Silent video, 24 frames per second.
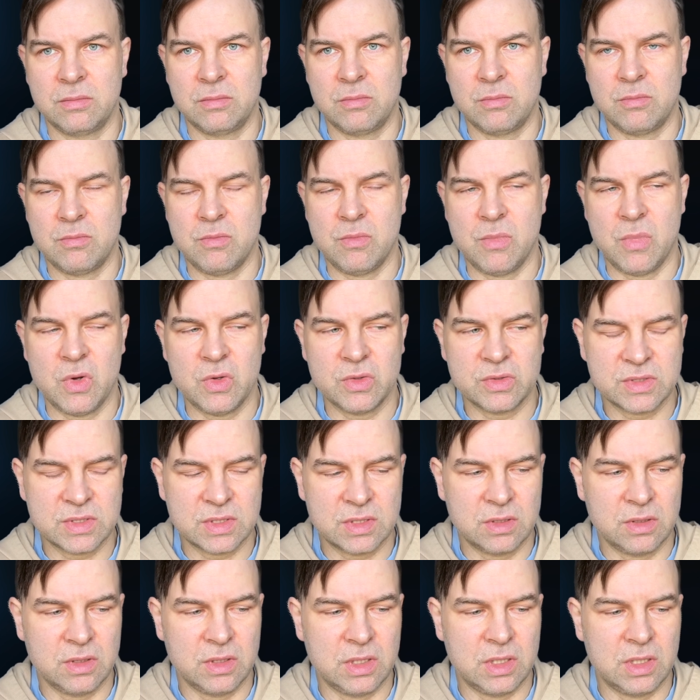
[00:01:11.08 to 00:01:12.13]

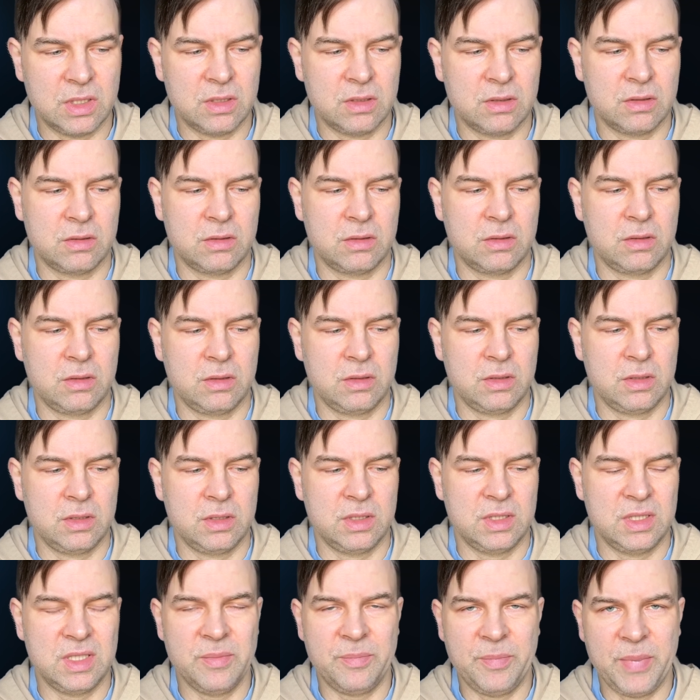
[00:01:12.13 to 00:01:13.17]
mostly
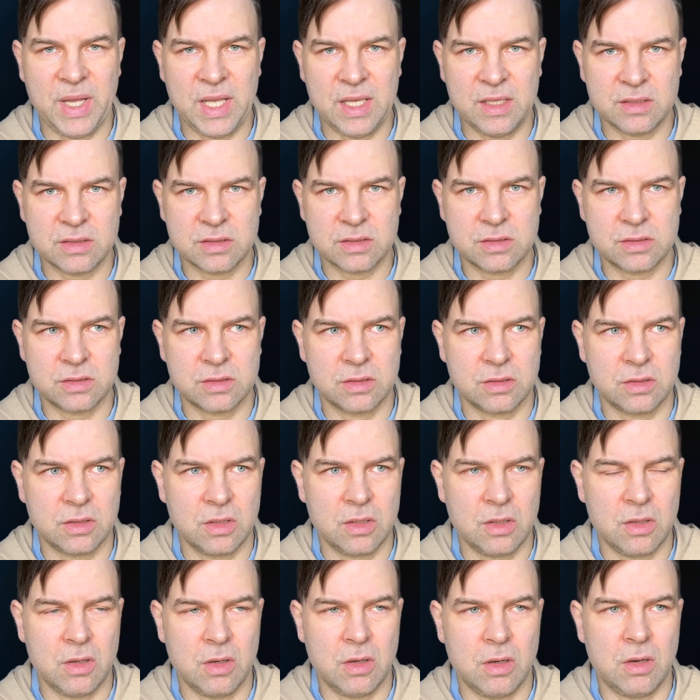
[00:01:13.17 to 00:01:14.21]
depends
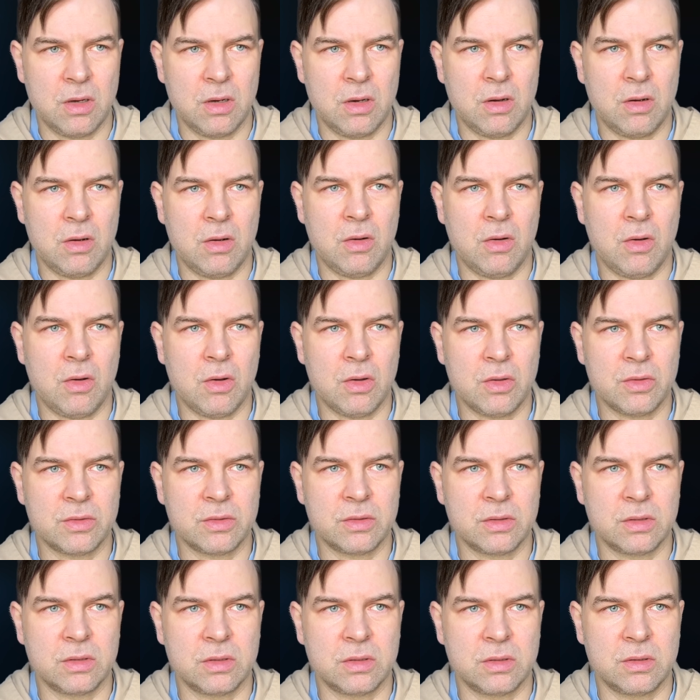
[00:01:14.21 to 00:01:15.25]

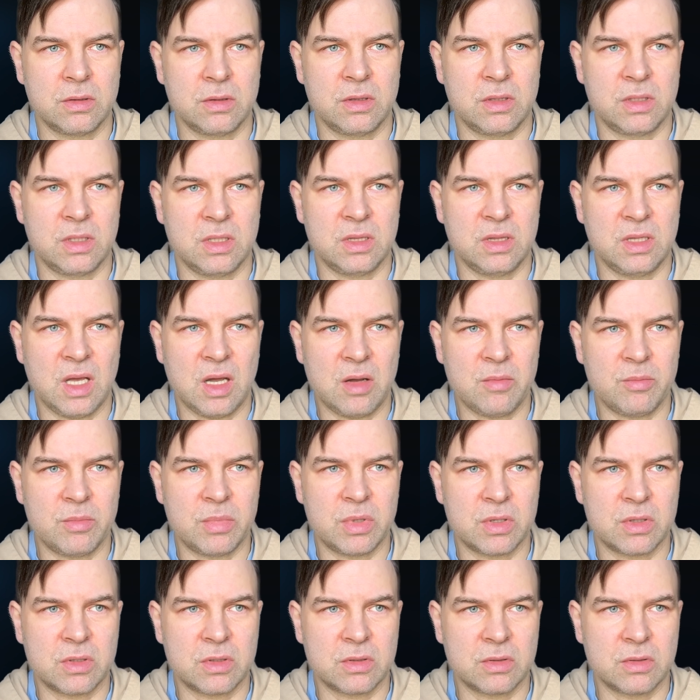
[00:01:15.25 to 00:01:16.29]
on the
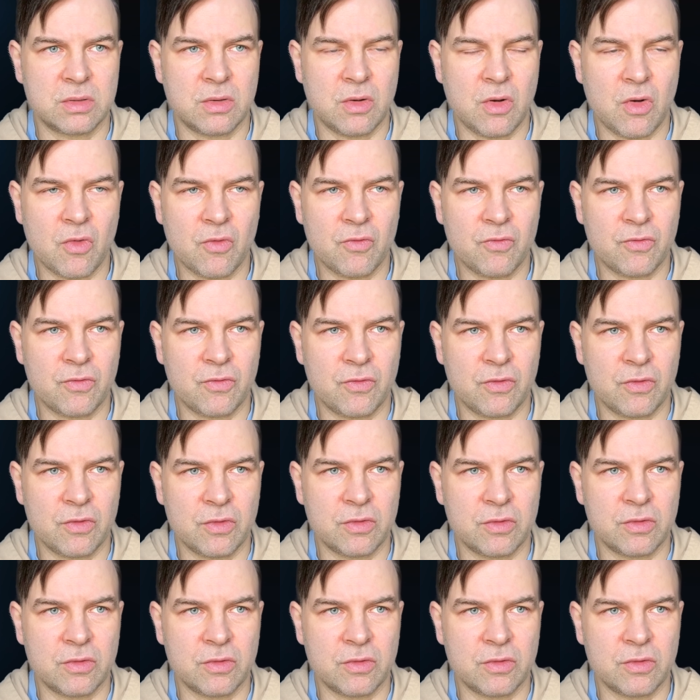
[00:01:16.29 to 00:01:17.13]
number of